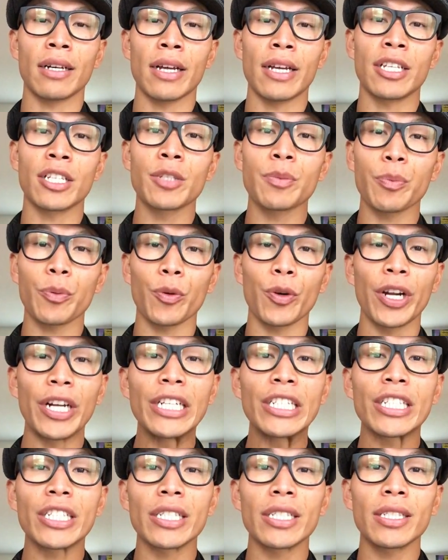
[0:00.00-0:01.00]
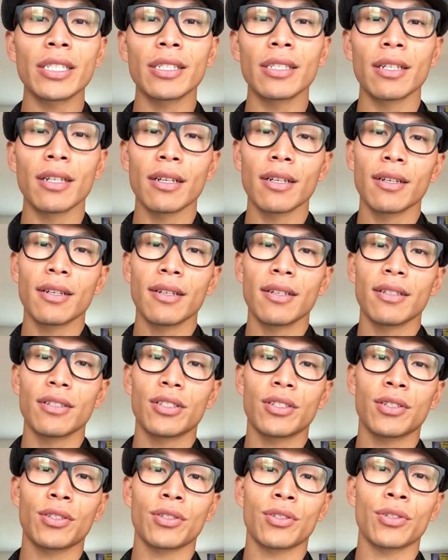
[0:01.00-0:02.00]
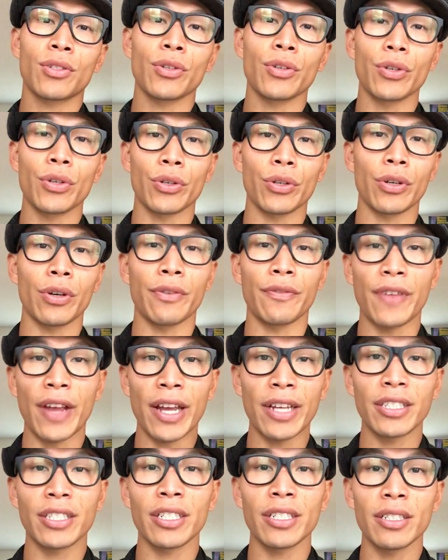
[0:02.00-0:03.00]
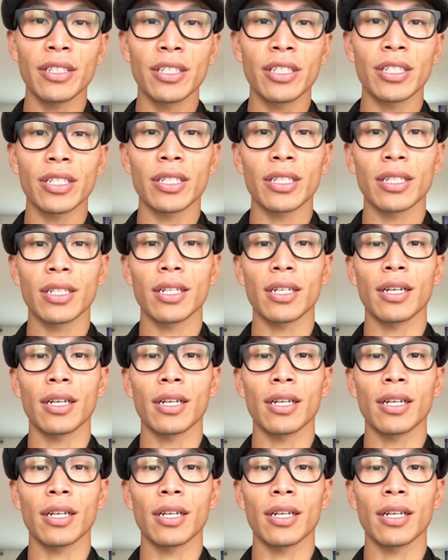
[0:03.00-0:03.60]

inspiration to your advantage,